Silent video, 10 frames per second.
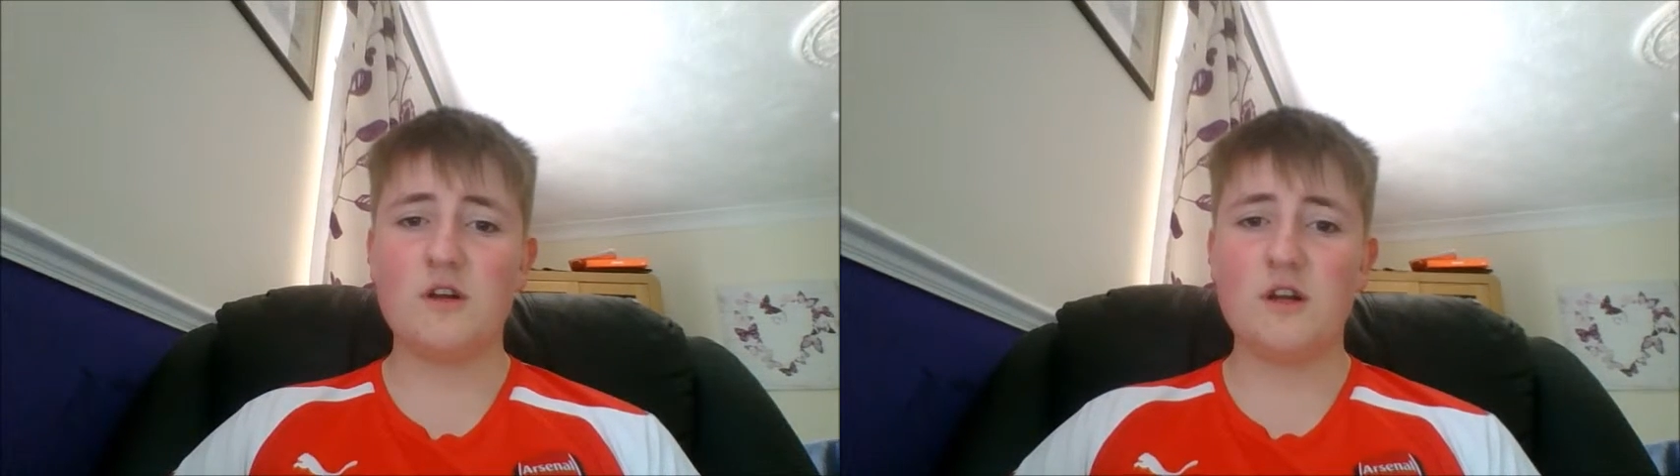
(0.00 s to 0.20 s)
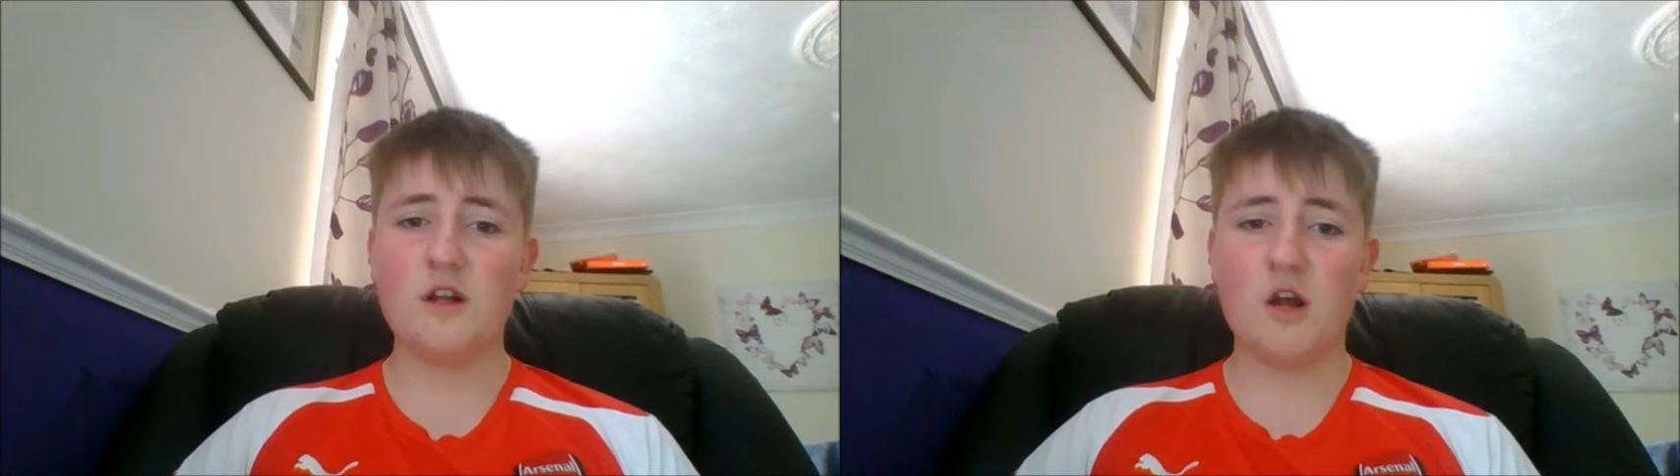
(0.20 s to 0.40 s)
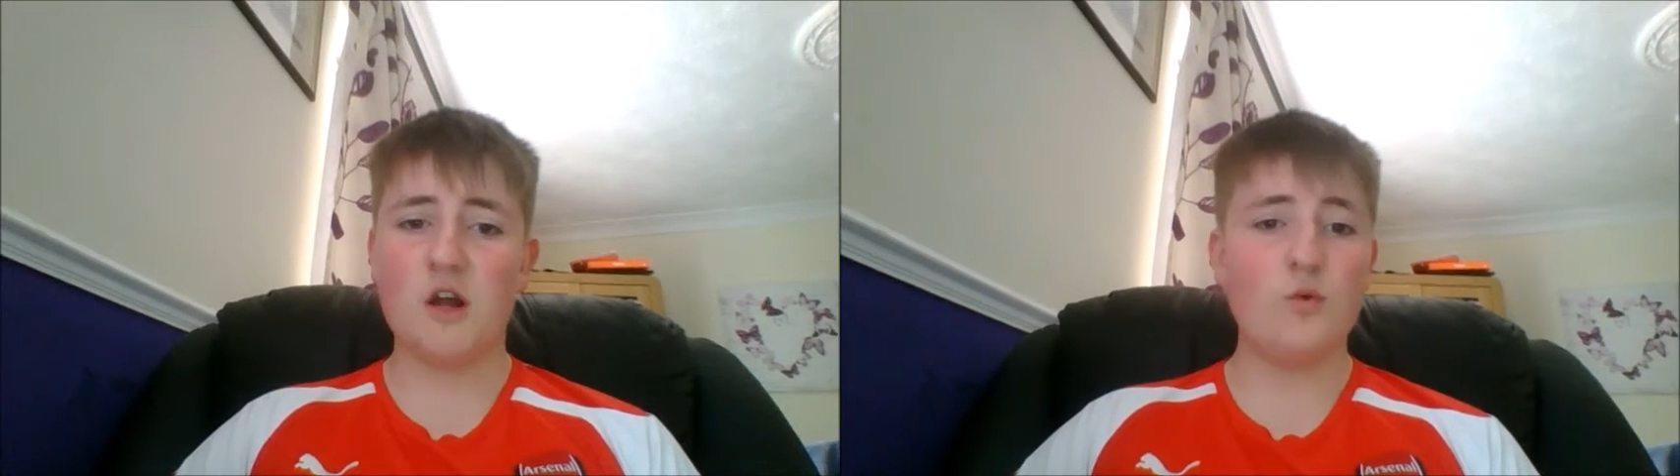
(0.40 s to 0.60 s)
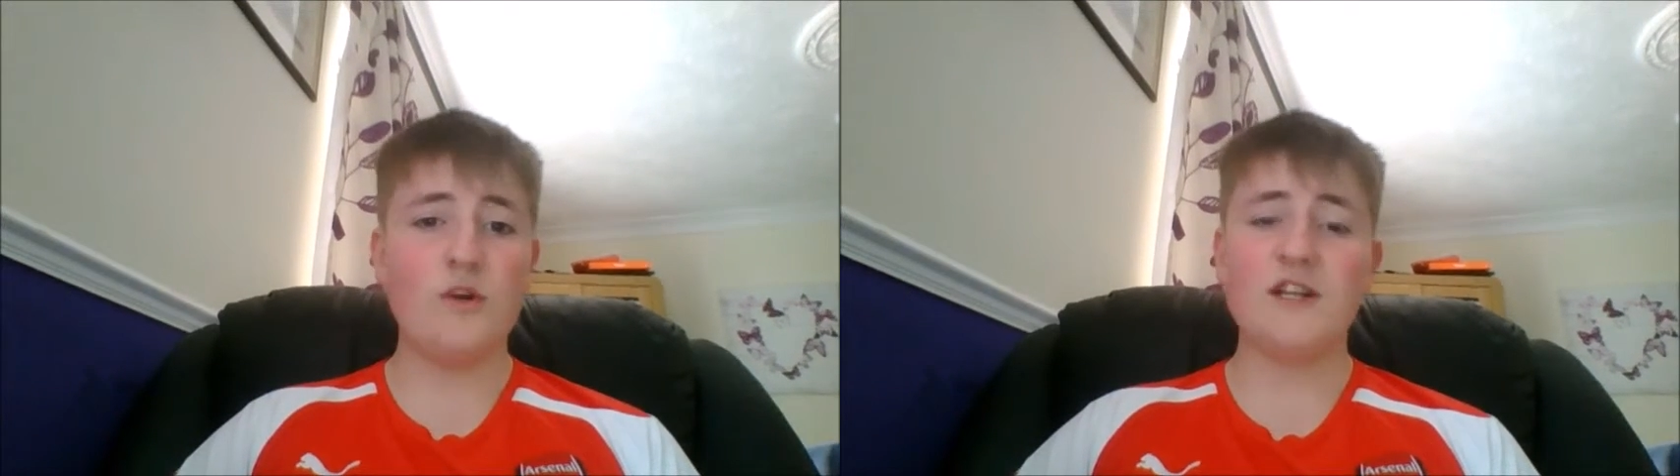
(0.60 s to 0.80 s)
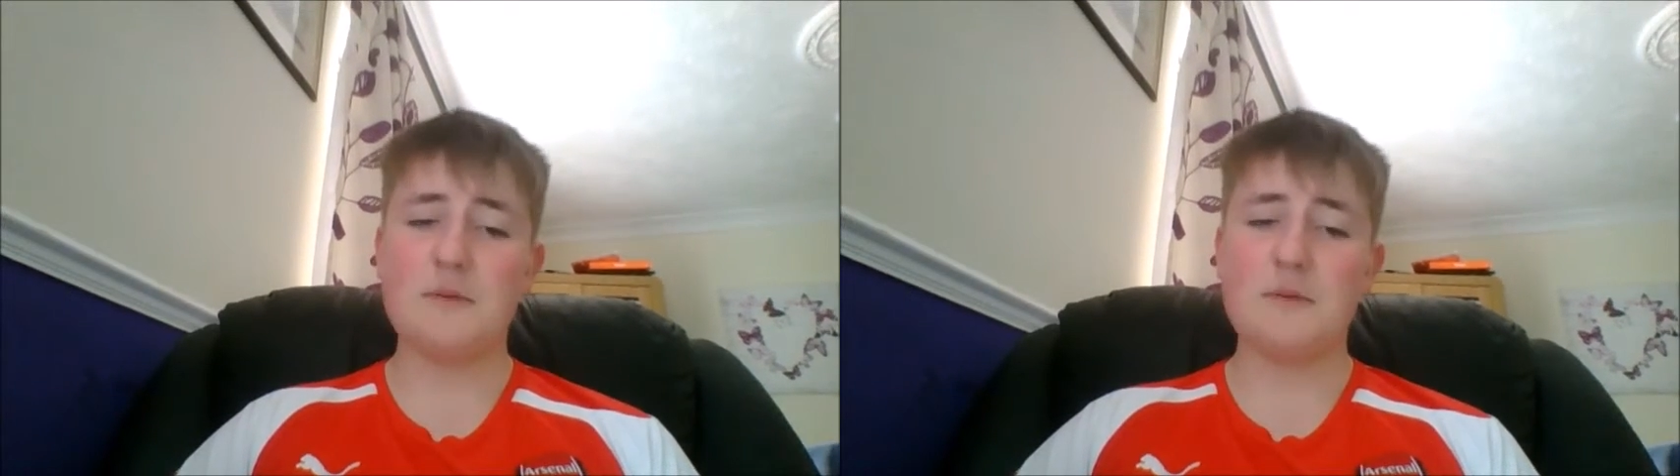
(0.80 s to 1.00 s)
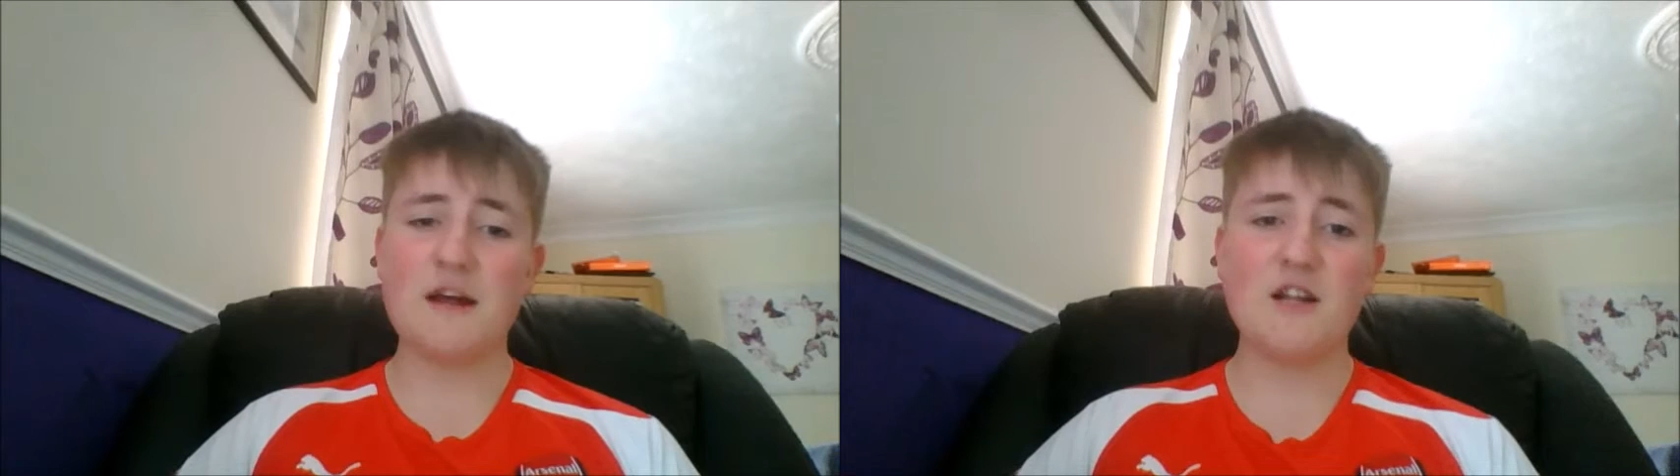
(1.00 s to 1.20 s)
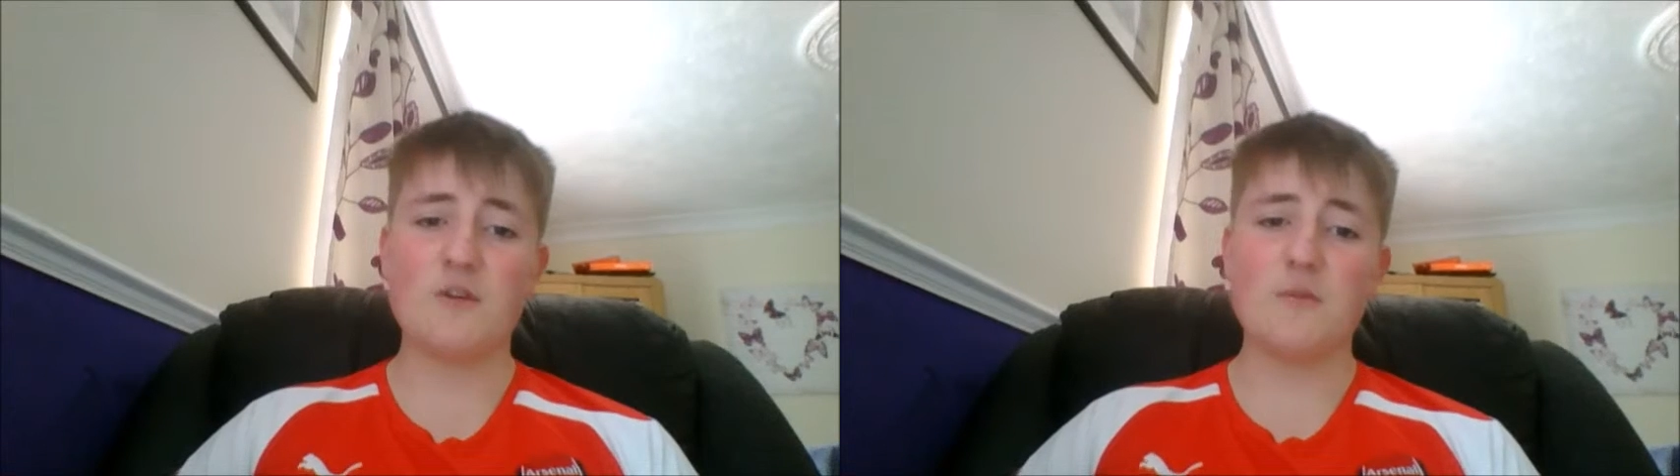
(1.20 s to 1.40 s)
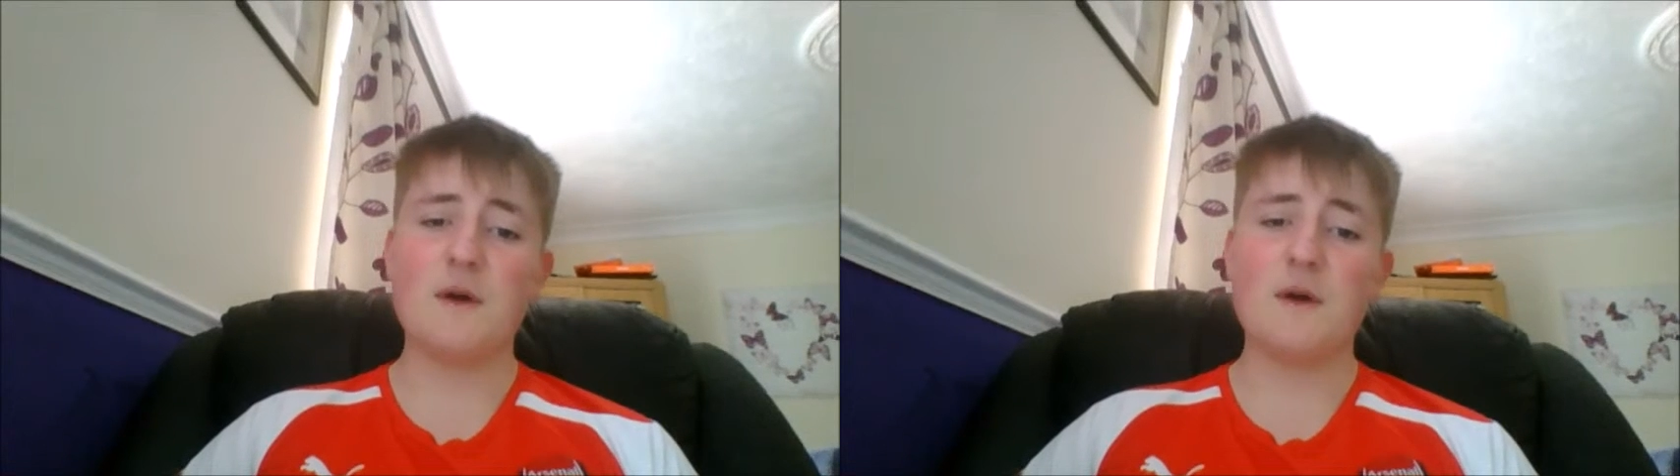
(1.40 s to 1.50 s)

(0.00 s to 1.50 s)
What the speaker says: the loan is the best for him.